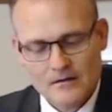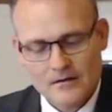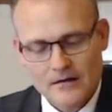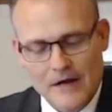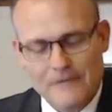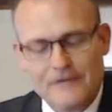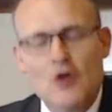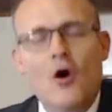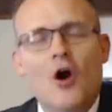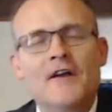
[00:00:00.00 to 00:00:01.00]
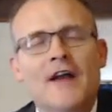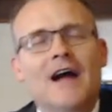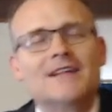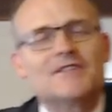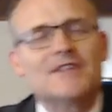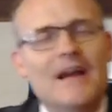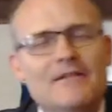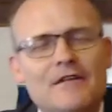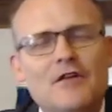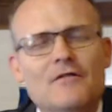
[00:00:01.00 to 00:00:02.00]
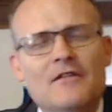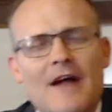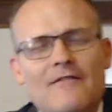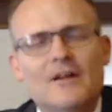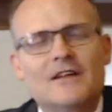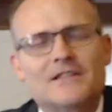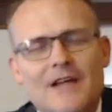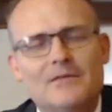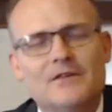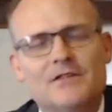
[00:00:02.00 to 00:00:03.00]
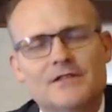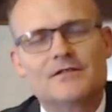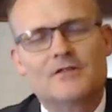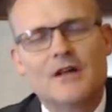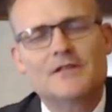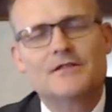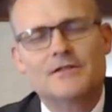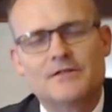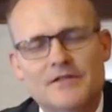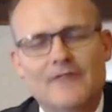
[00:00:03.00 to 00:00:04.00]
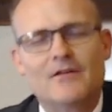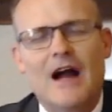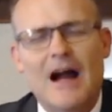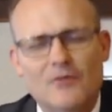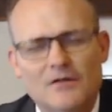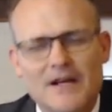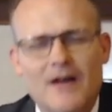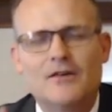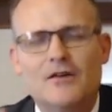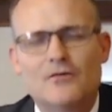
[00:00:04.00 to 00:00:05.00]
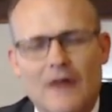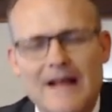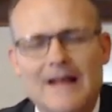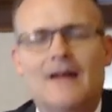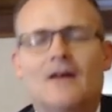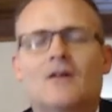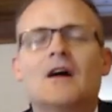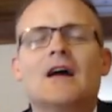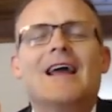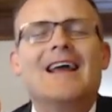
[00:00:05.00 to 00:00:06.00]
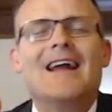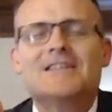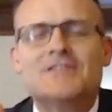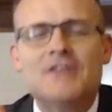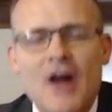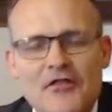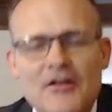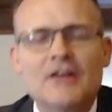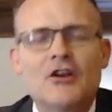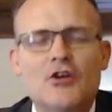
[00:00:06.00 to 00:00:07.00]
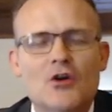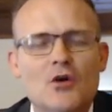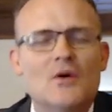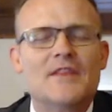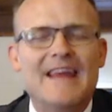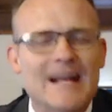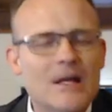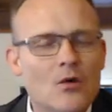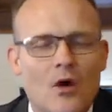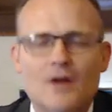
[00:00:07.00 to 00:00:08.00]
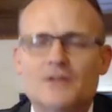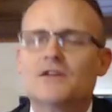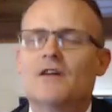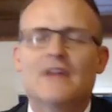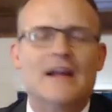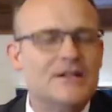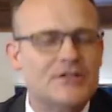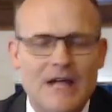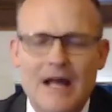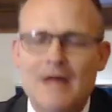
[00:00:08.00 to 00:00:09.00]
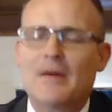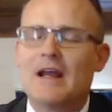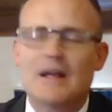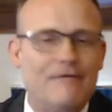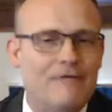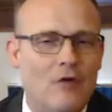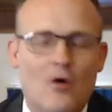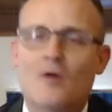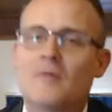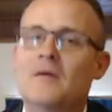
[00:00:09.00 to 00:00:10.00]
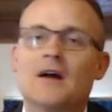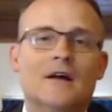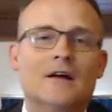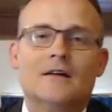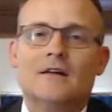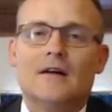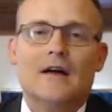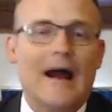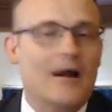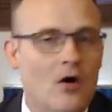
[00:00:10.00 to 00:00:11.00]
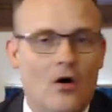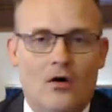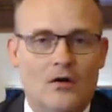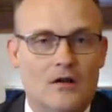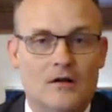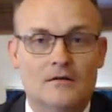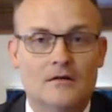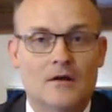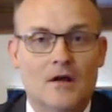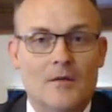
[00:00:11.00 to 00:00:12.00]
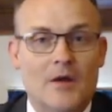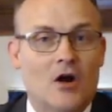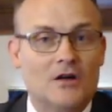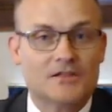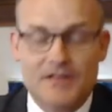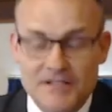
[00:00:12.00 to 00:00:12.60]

If you are not saved, if you've never accepted Jesus Christ as your Savior, I will tell you right now, it has nothing to do with any works of any shape, any form at all. Because this